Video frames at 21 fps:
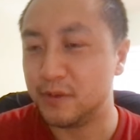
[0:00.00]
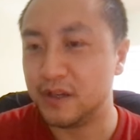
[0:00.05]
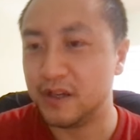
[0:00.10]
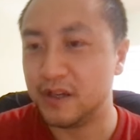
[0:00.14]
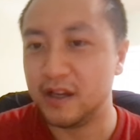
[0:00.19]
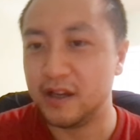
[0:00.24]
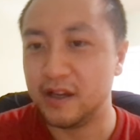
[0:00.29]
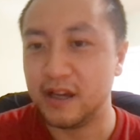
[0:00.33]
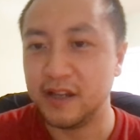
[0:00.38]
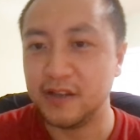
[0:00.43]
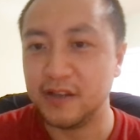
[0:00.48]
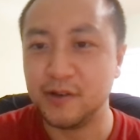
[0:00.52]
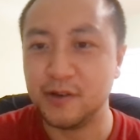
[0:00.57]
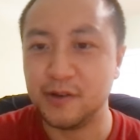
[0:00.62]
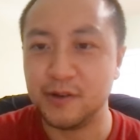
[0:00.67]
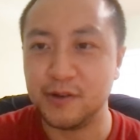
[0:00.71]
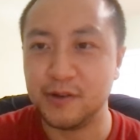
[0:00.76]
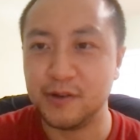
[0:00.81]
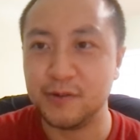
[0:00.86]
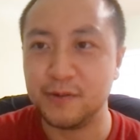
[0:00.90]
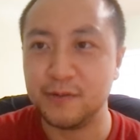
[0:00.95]
I
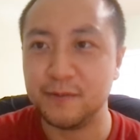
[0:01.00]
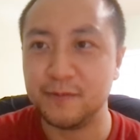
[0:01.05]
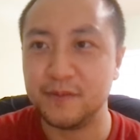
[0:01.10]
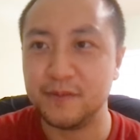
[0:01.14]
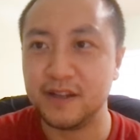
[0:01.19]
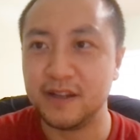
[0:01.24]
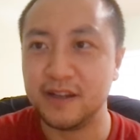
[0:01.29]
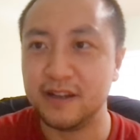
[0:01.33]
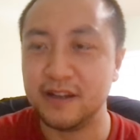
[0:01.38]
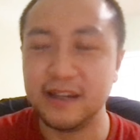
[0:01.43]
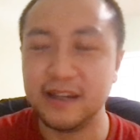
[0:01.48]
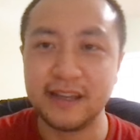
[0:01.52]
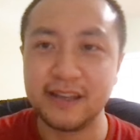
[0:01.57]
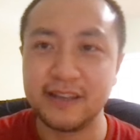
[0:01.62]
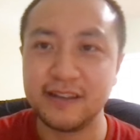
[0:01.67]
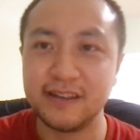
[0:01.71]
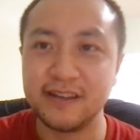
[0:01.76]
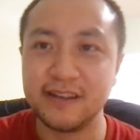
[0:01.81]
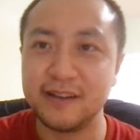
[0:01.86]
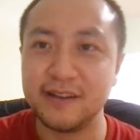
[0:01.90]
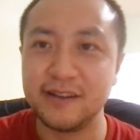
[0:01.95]
know
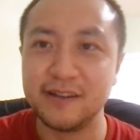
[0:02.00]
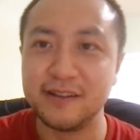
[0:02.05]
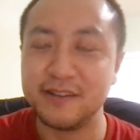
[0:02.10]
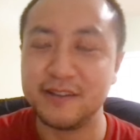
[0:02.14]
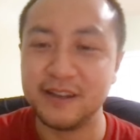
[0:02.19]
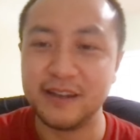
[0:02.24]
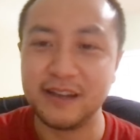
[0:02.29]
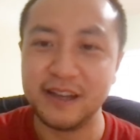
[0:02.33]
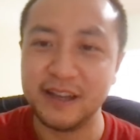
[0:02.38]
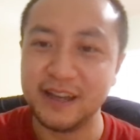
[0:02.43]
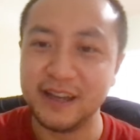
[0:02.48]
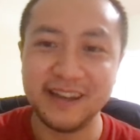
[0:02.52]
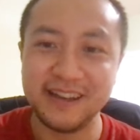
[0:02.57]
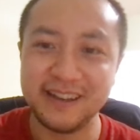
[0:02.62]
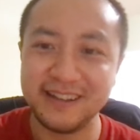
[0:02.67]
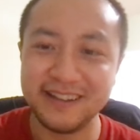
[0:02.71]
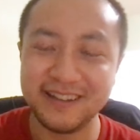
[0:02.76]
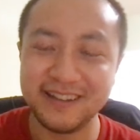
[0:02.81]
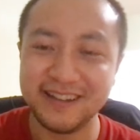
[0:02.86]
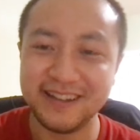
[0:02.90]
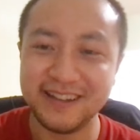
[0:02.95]

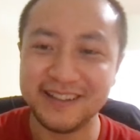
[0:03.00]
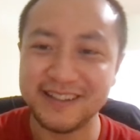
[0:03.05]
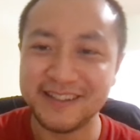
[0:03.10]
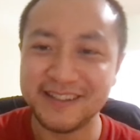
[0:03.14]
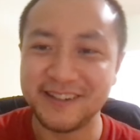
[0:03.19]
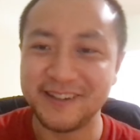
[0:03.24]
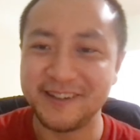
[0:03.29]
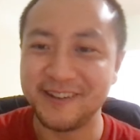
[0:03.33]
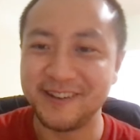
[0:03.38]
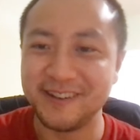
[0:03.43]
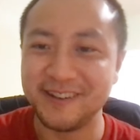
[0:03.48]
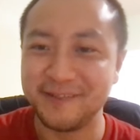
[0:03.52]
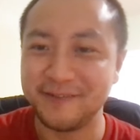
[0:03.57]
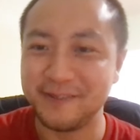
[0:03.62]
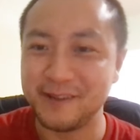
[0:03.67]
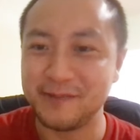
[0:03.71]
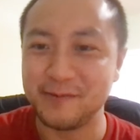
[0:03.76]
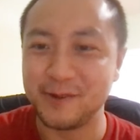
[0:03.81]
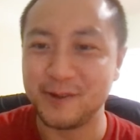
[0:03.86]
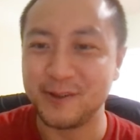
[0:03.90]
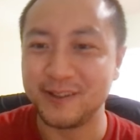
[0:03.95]
as I said earlier,
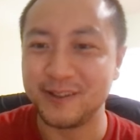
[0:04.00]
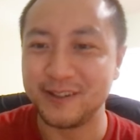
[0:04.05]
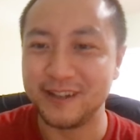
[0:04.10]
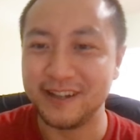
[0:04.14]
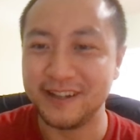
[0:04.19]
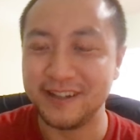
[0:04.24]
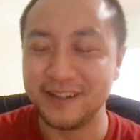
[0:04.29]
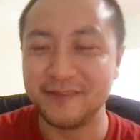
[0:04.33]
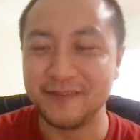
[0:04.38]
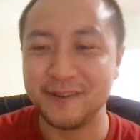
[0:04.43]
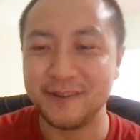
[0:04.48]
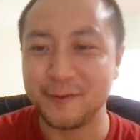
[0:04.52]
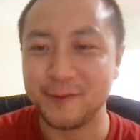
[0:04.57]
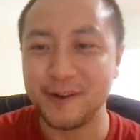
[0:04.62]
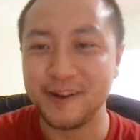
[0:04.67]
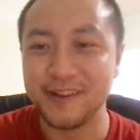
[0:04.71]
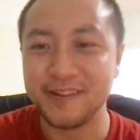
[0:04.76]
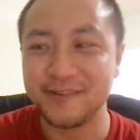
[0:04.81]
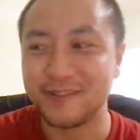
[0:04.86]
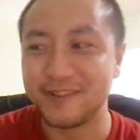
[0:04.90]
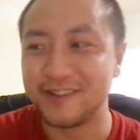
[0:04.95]
Facebook definitely
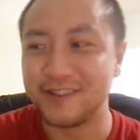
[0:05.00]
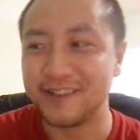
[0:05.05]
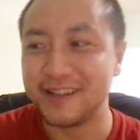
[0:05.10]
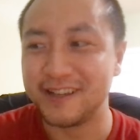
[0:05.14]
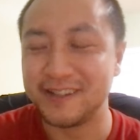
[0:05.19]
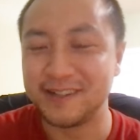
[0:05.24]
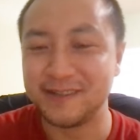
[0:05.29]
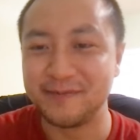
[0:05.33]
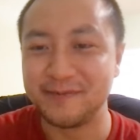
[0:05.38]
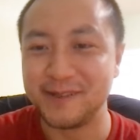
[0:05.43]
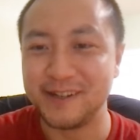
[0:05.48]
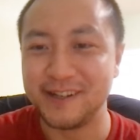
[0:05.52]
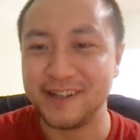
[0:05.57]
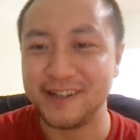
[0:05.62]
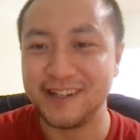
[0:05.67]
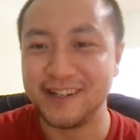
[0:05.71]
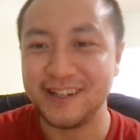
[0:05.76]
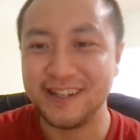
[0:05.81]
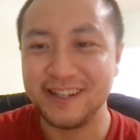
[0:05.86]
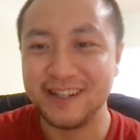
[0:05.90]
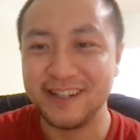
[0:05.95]
requires for that, but
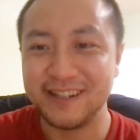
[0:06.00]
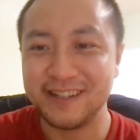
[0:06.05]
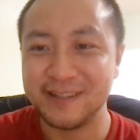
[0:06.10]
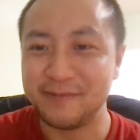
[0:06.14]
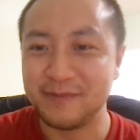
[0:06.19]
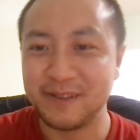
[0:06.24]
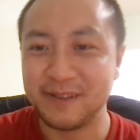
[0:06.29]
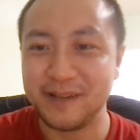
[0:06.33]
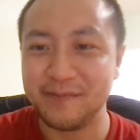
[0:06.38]
some